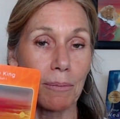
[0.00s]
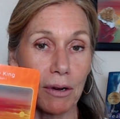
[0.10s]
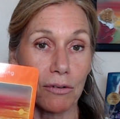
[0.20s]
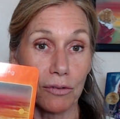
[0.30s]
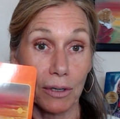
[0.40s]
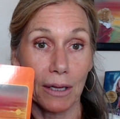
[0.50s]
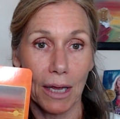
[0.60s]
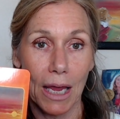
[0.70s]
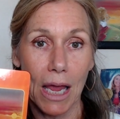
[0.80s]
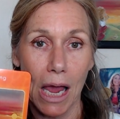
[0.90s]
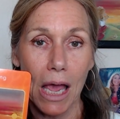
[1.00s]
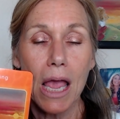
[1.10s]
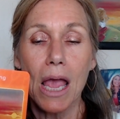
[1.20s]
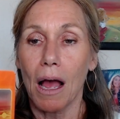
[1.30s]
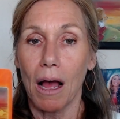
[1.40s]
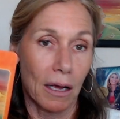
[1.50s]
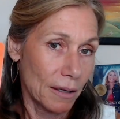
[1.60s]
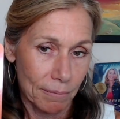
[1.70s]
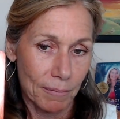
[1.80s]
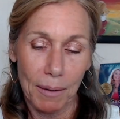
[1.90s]
here is really the king,
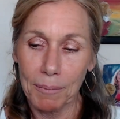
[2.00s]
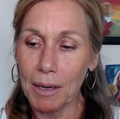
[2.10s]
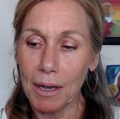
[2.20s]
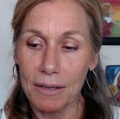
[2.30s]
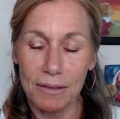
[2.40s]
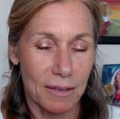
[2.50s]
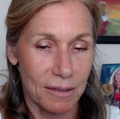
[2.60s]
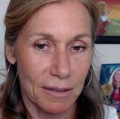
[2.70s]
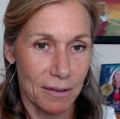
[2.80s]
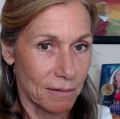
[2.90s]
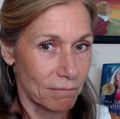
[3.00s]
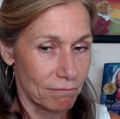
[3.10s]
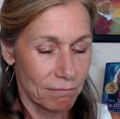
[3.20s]
because this is,